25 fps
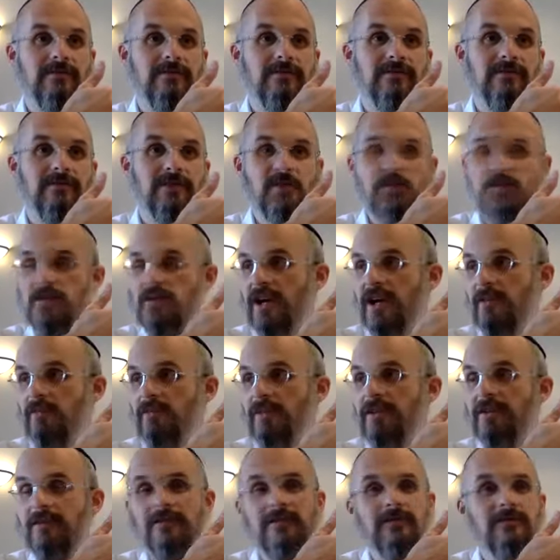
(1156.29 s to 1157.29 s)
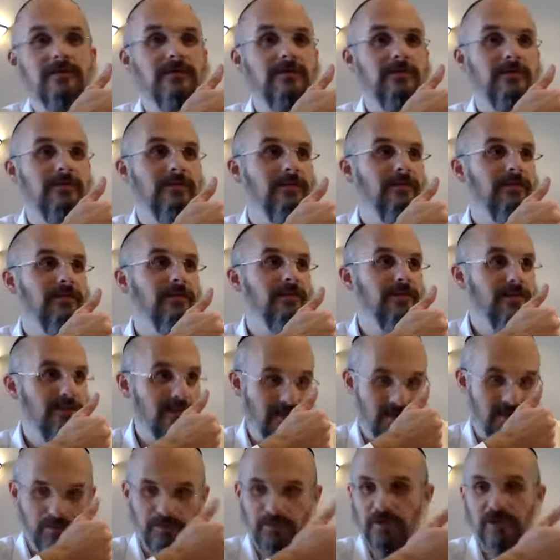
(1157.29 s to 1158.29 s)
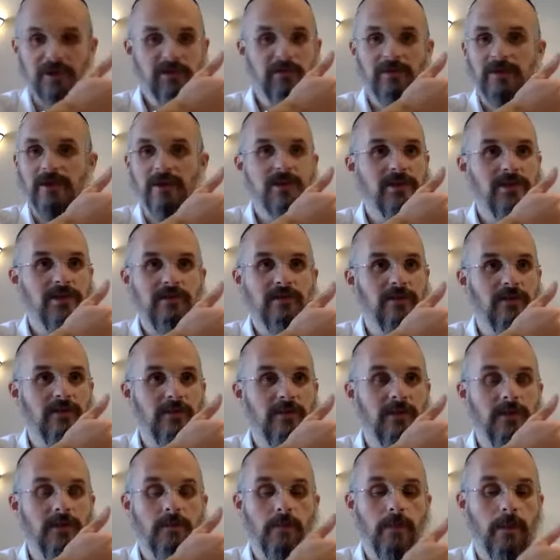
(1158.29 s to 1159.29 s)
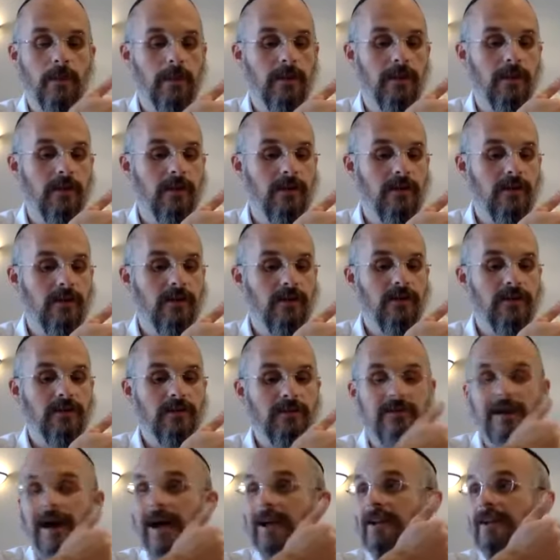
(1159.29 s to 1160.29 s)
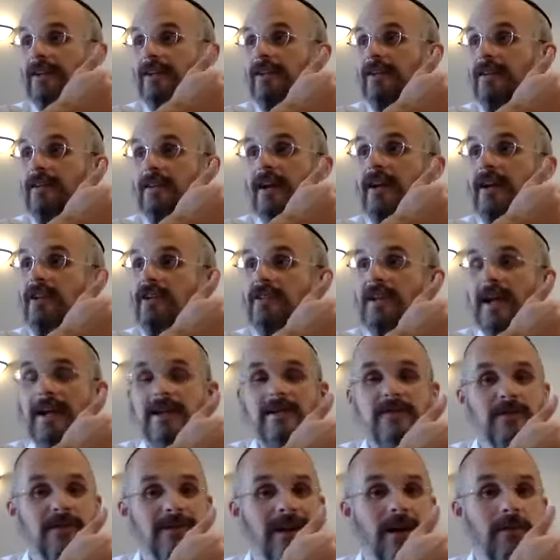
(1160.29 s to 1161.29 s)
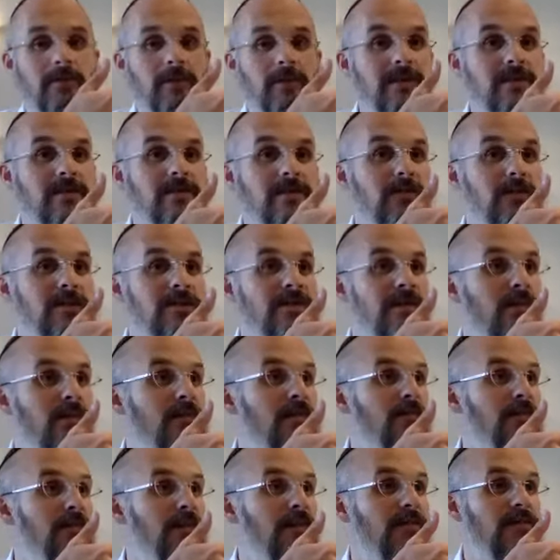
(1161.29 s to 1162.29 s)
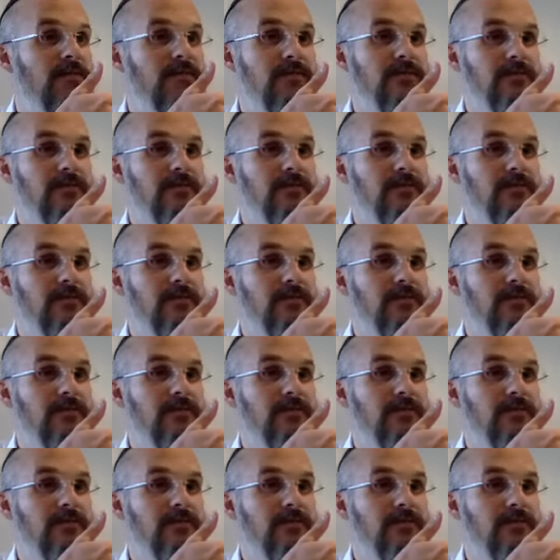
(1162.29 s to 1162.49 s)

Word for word: What does Pshat mean? Simple, explanation of the Torah. Dalit, Reish stands for Remez. What's Remez mean?